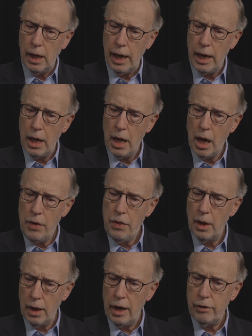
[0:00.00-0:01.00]
And
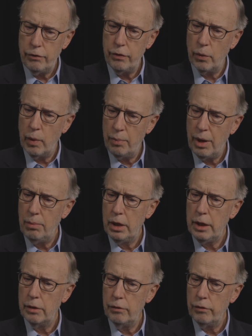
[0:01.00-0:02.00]
nonetheless, the
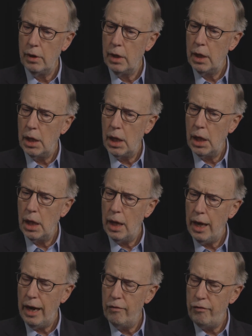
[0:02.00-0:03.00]
Republicans
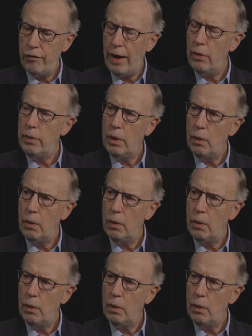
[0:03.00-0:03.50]
have found a